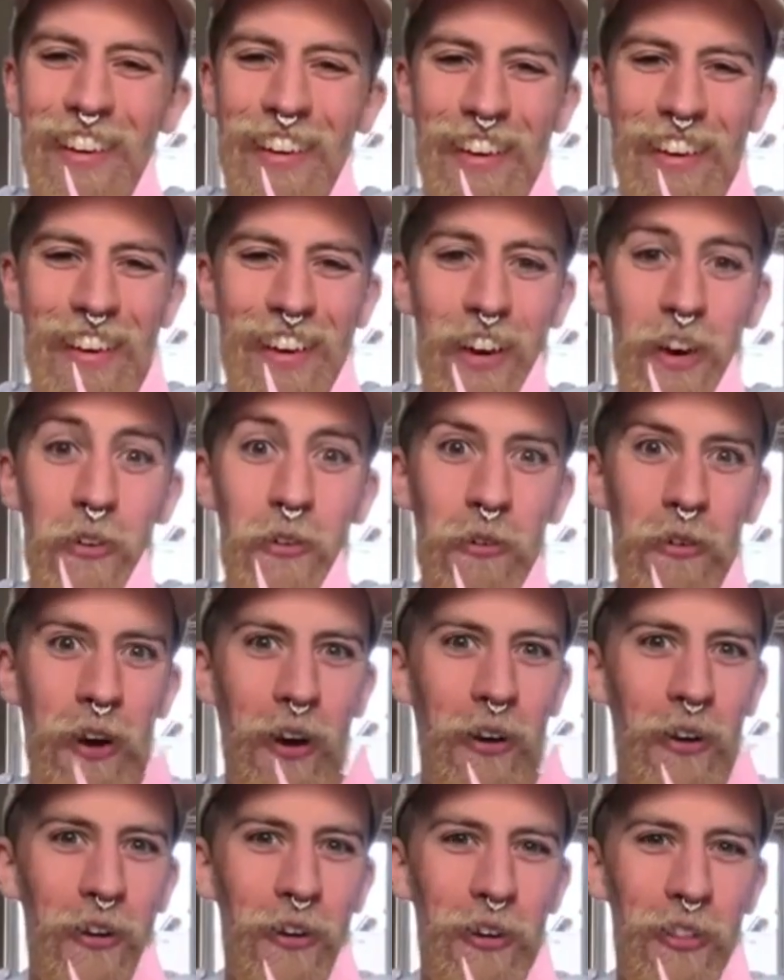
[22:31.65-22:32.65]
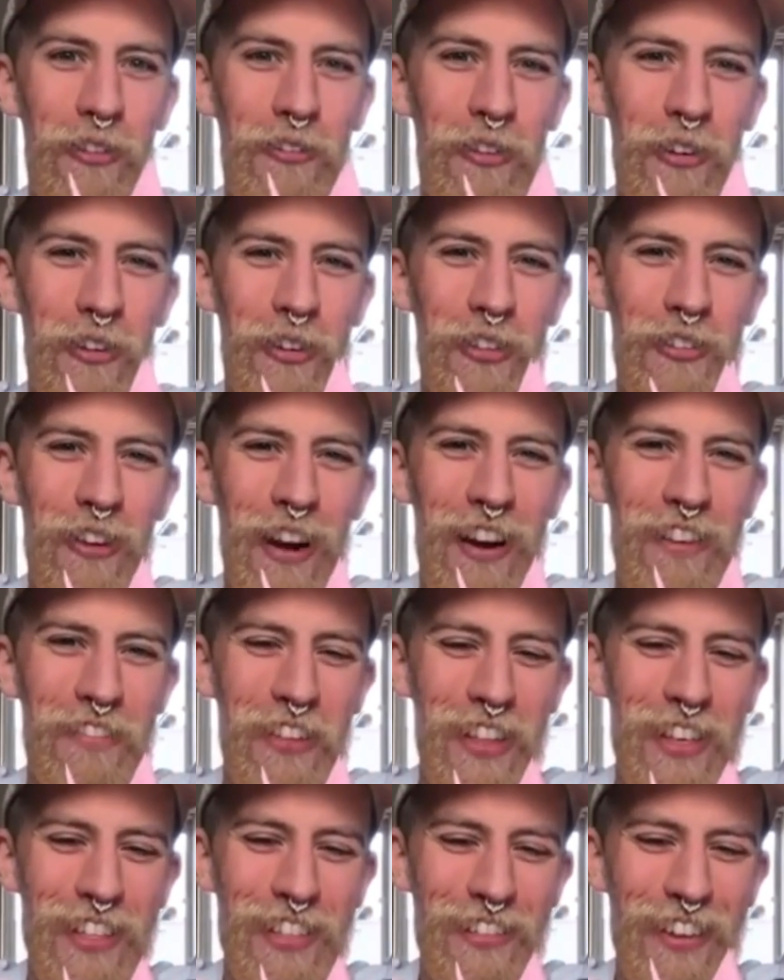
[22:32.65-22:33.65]
Oh, I got all the folds right for this
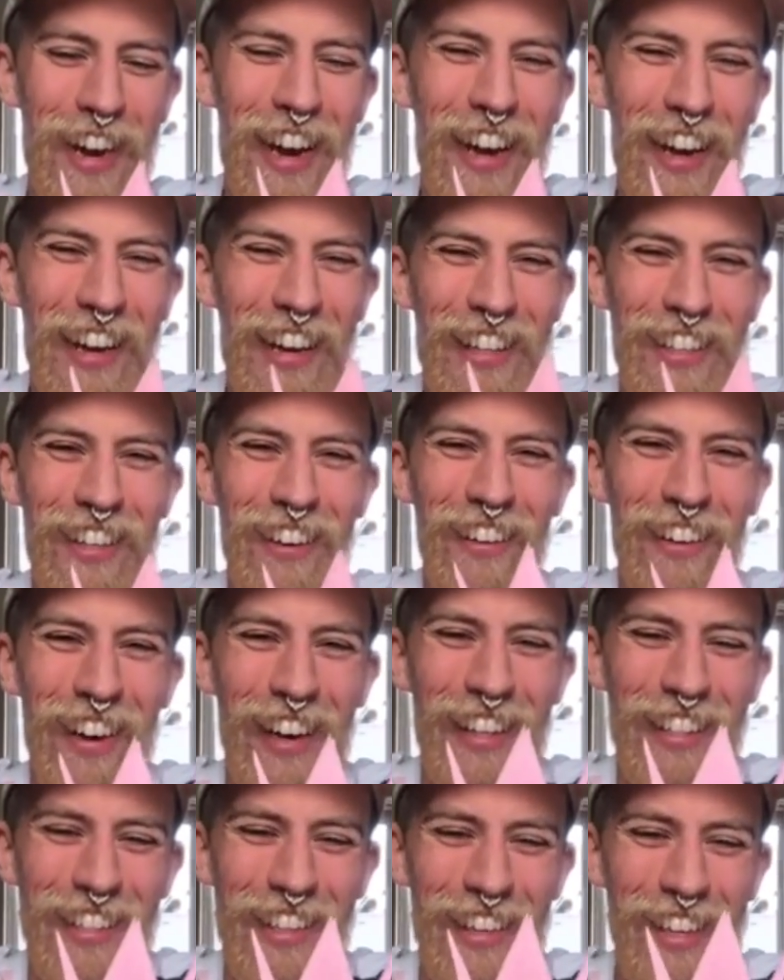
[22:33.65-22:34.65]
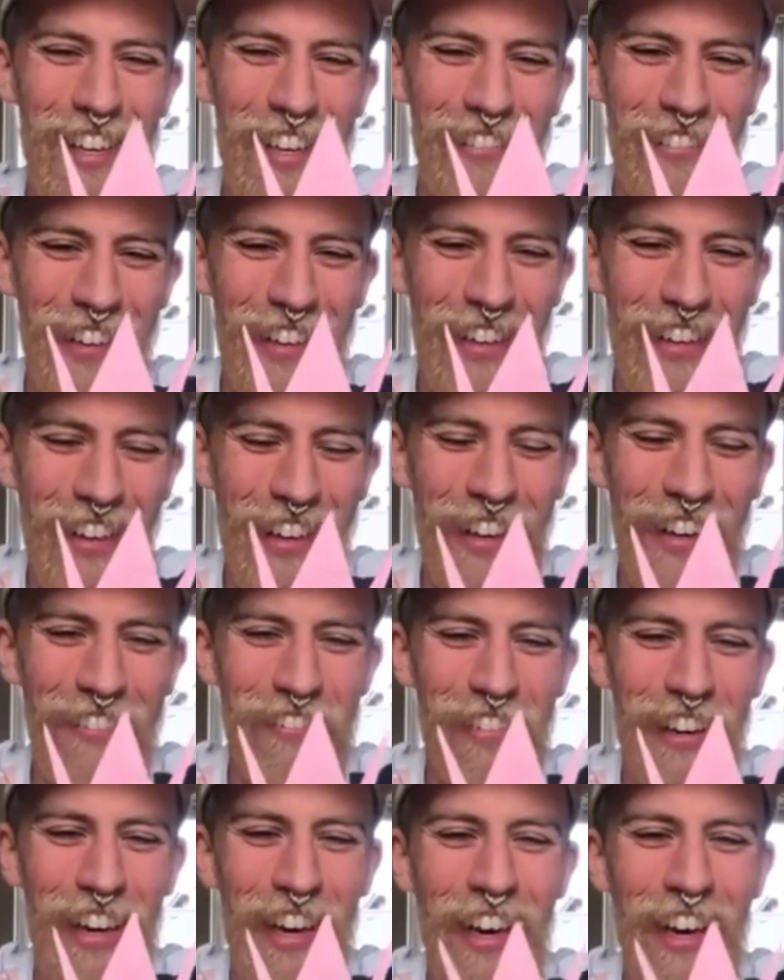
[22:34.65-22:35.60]
one. It's all nice and even. Lovely.